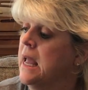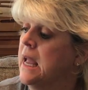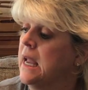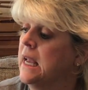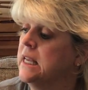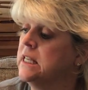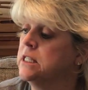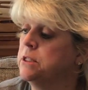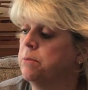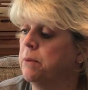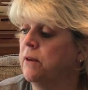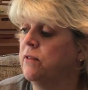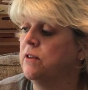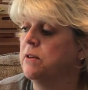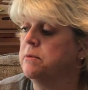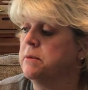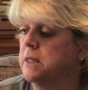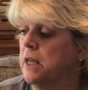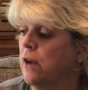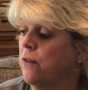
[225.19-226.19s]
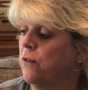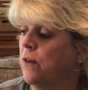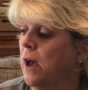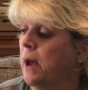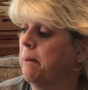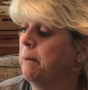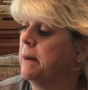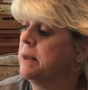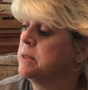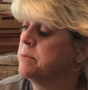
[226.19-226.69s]
He spiffed himself
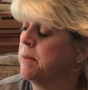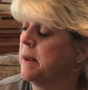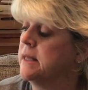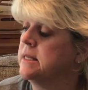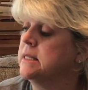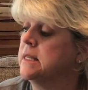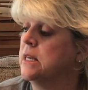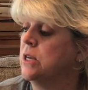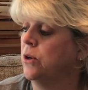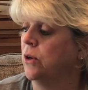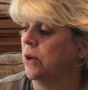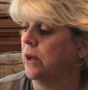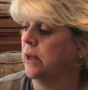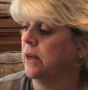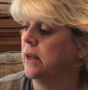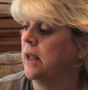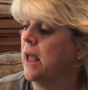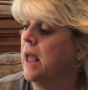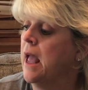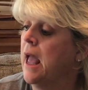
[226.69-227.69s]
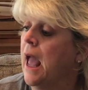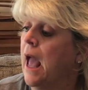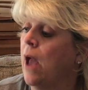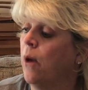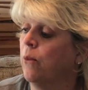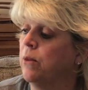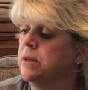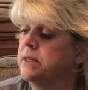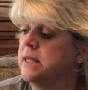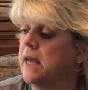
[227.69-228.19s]
up as best he could and went